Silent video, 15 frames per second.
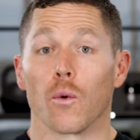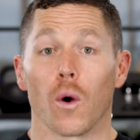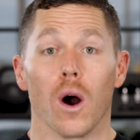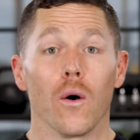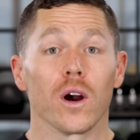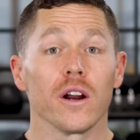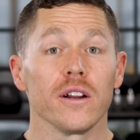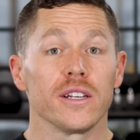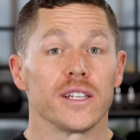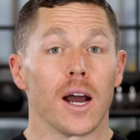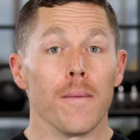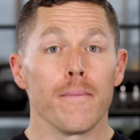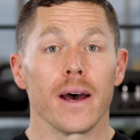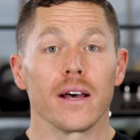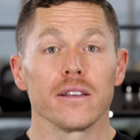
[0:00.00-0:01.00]
A rower,
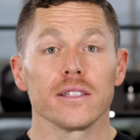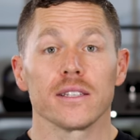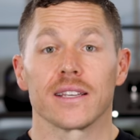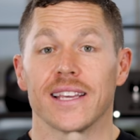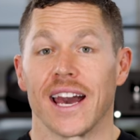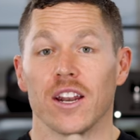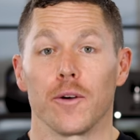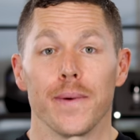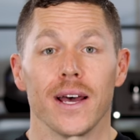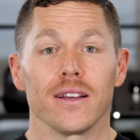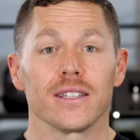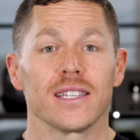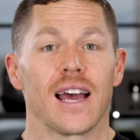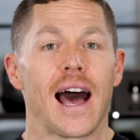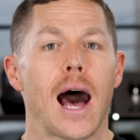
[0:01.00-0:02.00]
dumbbells,
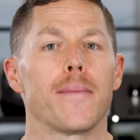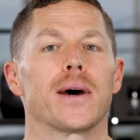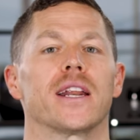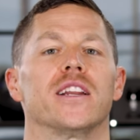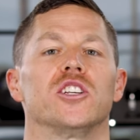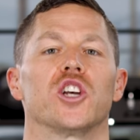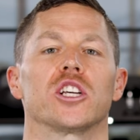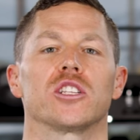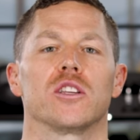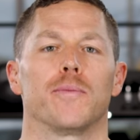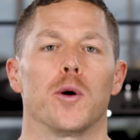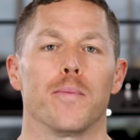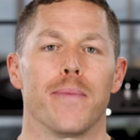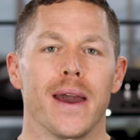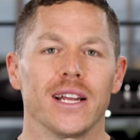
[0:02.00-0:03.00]
kettlebells, how about an
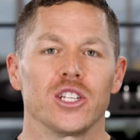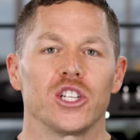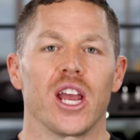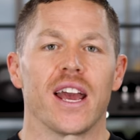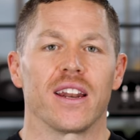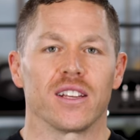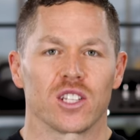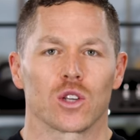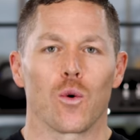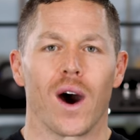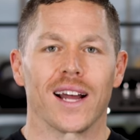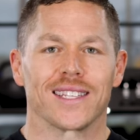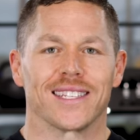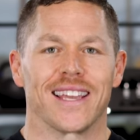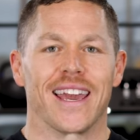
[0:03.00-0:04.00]
adjustable bench and a
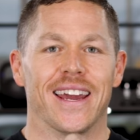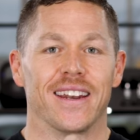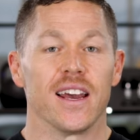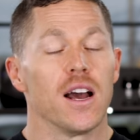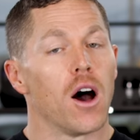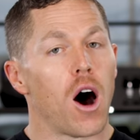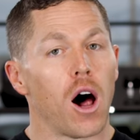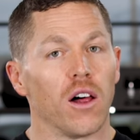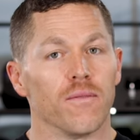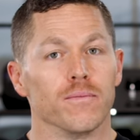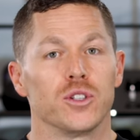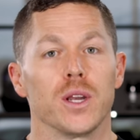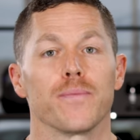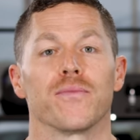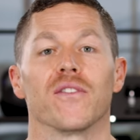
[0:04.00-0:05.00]
squat stand? All of
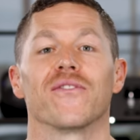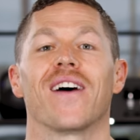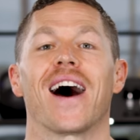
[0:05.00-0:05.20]
them ship for